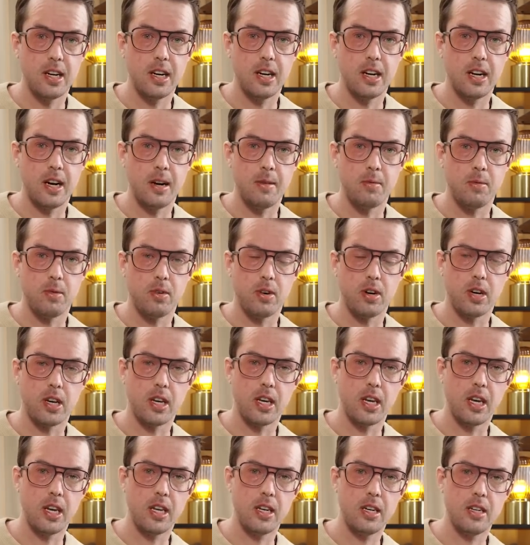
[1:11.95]
that I'm
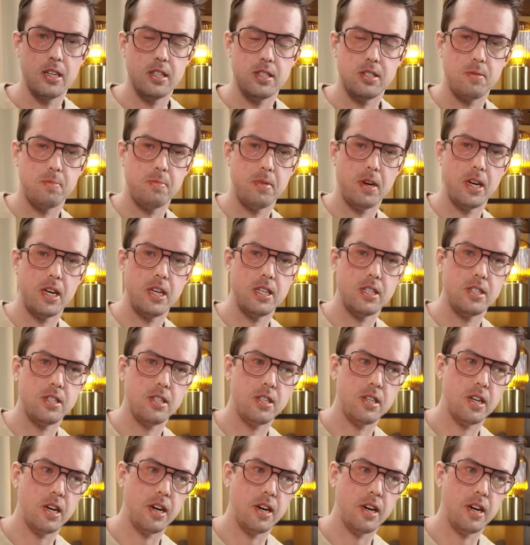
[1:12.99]
working in this space.